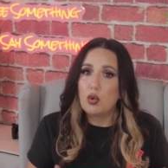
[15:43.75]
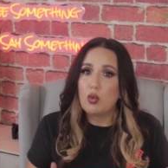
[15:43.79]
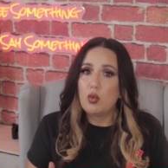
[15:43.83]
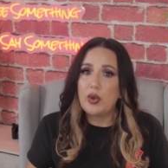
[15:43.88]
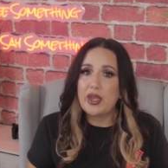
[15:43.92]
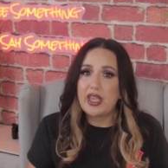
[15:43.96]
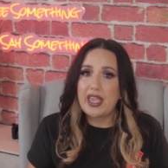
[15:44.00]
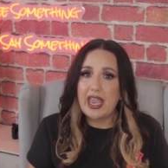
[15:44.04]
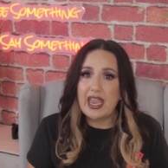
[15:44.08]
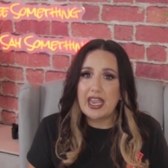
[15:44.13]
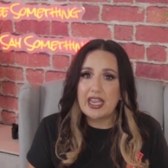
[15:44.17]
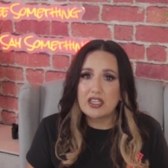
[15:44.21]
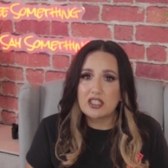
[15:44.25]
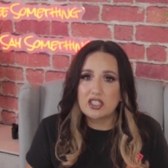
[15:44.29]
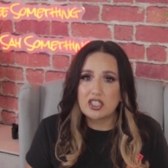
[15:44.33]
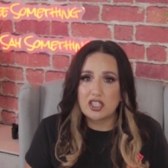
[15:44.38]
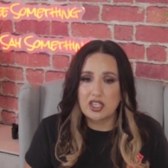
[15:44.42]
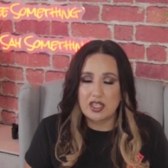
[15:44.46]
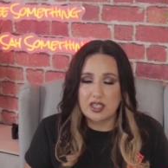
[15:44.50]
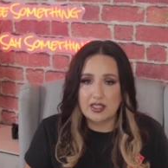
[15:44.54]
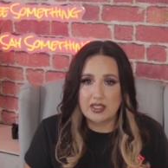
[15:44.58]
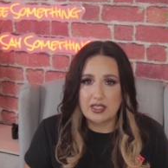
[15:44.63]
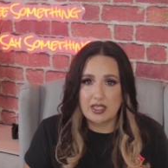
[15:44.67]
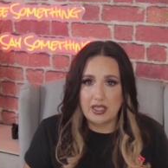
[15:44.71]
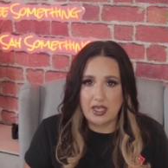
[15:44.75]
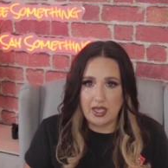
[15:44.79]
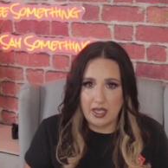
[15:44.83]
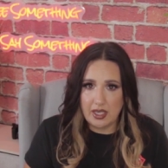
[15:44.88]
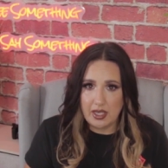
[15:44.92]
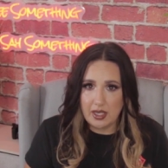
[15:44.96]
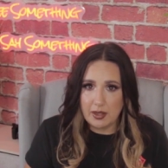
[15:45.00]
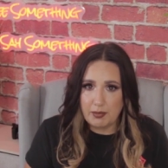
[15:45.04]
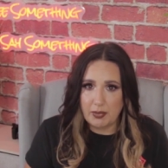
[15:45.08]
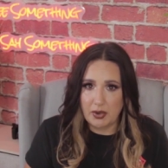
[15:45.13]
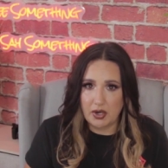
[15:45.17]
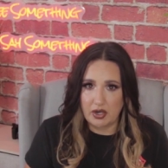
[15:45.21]
We can't just
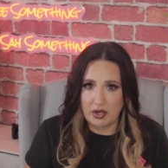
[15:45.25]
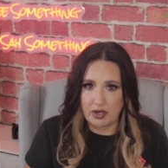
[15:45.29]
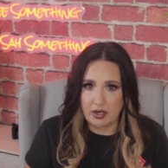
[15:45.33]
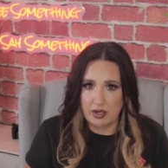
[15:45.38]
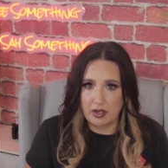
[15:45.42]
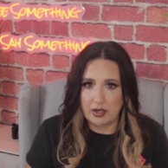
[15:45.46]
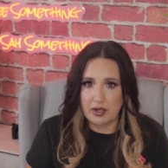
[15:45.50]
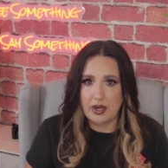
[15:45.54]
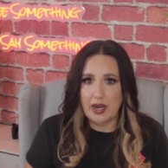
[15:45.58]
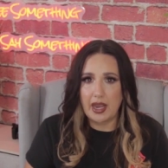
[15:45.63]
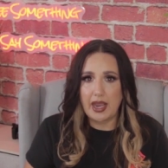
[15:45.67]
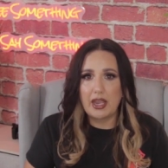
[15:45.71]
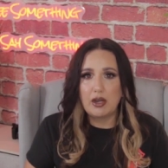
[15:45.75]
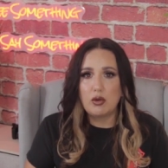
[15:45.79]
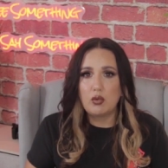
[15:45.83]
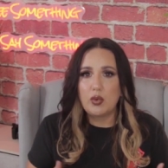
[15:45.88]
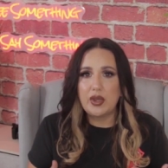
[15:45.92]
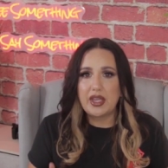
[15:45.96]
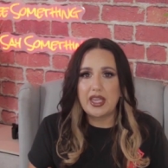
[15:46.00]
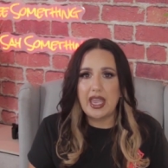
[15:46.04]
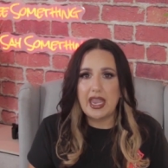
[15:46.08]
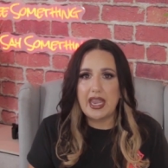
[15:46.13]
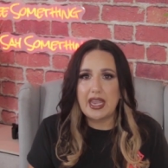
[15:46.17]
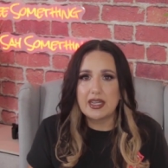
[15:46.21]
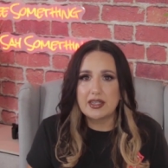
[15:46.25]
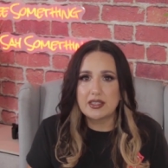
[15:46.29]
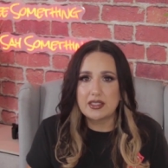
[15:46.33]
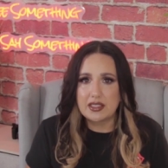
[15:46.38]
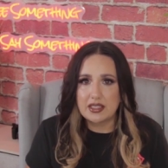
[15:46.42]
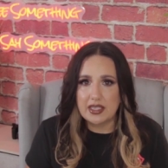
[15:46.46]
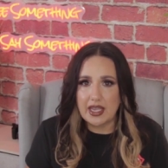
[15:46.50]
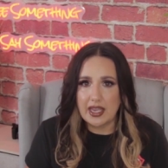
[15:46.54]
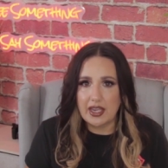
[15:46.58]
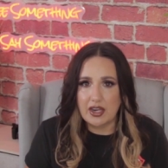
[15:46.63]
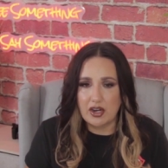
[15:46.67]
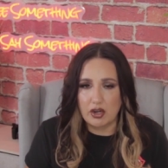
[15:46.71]
keep her and we can't
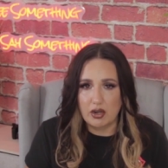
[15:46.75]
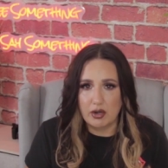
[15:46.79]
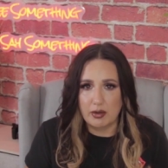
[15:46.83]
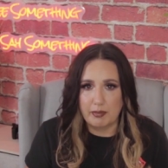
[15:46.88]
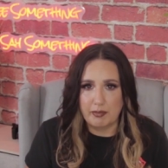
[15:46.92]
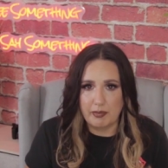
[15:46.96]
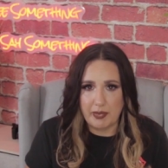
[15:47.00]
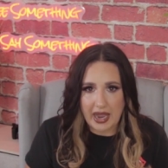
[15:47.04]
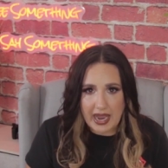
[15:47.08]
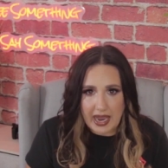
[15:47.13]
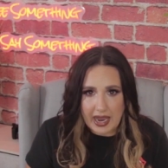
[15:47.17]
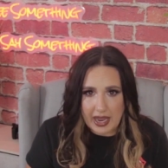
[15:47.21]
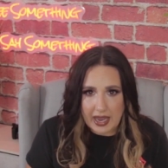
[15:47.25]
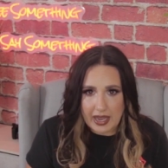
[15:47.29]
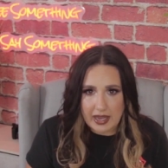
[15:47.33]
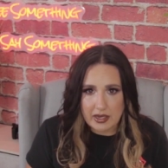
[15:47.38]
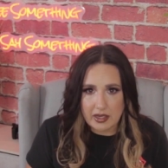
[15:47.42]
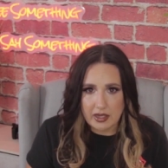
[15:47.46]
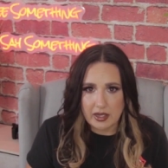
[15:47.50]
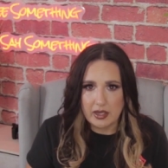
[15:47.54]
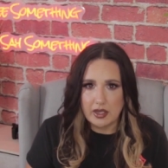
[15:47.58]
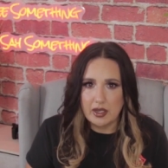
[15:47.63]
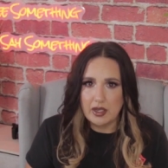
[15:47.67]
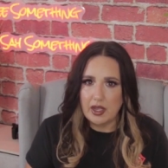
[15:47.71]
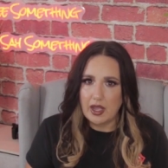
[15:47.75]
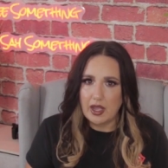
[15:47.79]
take her back